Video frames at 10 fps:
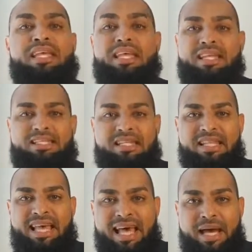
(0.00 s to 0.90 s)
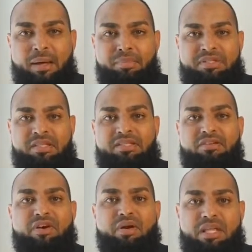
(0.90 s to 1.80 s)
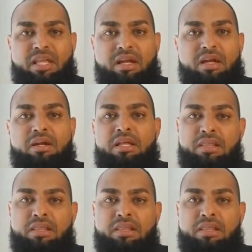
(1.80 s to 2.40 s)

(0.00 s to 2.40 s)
It is in the absence of our care